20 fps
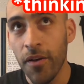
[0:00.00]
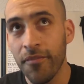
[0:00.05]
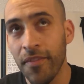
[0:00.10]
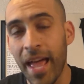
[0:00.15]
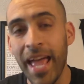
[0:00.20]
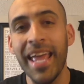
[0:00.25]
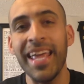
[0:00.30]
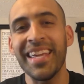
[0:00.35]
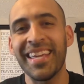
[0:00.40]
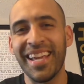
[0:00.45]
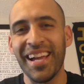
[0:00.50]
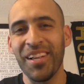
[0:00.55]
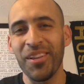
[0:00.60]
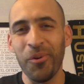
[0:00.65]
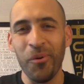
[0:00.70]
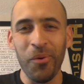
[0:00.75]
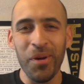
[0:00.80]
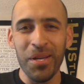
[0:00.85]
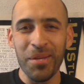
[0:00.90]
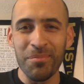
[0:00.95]
a Keller
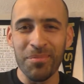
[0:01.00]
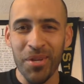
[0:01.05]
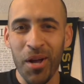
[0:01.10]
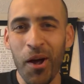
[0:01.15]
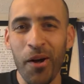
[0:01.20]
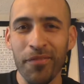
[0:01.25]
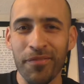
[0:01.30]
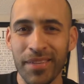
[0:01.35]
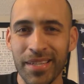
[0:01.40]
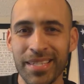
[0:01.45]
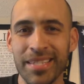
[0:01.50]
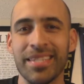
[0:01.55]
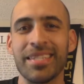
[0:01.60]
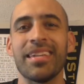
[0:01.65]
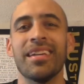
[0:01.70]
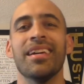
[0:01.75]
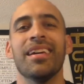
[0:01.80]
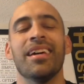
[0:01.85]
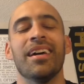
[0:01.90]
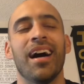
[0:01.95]
Williams office
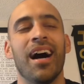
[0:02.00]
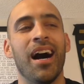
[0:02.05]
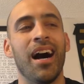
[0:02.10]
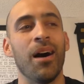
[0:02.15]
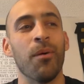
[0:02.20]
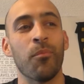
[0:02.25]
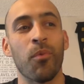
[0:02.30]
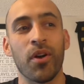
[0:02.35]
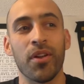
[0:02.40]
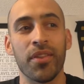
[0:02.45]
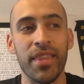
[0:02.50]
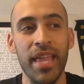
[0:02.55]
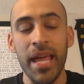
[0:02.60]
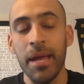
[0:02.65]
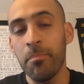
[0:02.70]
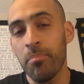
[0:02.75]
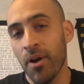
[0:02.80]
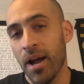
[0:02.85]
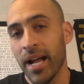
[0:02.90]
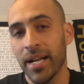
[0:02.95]
where they
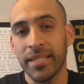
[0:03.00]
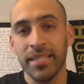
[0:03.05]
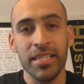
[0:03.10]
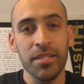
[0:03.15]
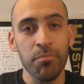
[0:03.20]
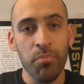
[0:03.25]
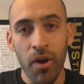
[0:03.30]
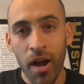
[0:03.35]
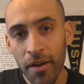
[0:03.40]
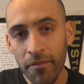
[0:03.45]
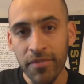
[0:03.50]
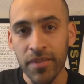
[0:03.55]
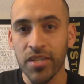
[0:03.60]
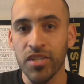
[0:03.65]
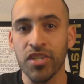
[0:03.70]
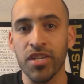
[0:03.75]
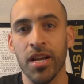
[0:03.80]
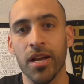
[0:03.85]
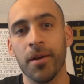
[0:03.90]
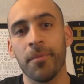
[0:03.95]
practice profit
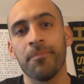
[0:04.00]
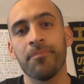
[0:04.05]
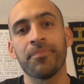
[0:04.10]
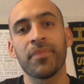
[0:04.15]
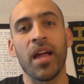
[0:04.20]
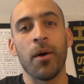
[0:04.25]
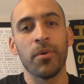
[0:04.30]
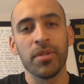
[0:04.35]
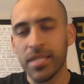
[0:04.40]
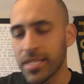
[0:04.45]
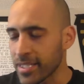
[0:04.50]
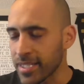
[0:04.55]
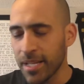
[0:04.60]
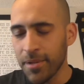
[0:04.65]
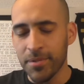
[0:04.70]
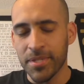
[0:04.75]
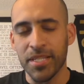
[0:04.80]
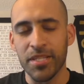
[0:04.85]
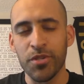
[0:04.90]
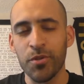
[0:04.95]
share. I was going to say I
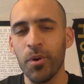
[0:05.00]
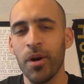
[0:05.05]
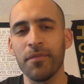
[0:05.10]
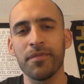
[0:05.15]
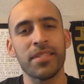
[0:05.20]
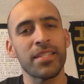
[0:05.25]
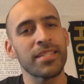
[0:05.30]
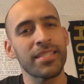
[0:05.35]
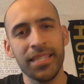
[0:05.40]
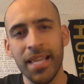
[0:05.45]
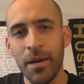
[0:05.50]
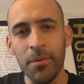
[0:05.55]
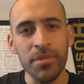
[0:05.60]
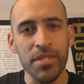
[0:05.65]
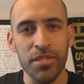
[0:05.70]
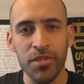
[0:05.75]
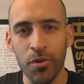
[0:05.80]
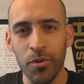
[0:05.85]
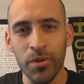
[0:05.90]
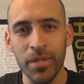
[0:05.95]
was in two offices. That was
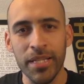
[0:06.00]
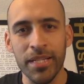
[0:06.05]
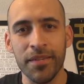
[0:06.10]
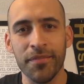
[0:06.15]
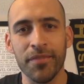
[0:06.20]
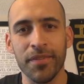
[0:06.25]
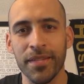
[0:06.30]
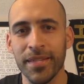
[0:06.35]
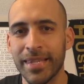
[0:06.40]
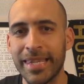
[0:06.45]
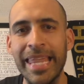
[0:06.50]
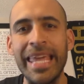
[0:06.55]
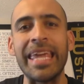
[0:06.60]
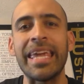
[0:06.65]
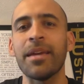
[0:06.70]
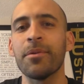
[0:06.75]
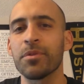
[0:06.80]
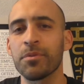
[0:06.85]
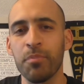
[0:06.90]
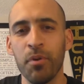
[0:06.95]
a totally different
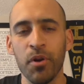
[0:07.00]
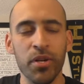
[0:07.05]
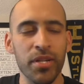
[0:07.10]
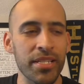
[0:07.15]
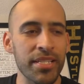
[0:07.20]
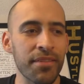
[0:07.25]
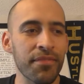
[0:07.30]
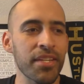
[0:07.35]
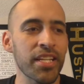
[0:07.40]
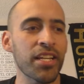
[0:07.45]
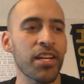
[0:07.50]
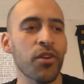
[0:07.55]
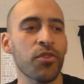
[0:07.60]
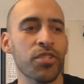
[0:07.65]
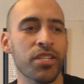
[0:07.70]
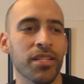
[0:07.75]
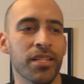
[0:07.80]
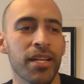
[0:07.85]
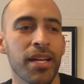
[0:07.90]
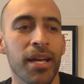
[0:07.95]
thing. It was productivity
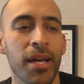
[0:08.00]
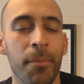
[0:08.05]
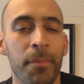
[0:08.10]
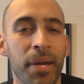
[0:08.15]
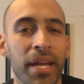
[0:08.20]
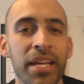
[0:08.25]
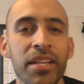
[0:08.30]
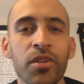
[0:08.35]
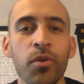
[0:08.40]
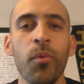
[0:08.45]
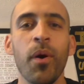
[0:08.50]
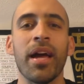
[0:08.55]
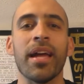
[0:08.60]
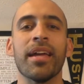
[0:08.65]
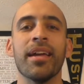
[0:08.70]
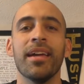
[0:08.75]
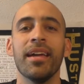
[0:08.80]
coaching. But either way,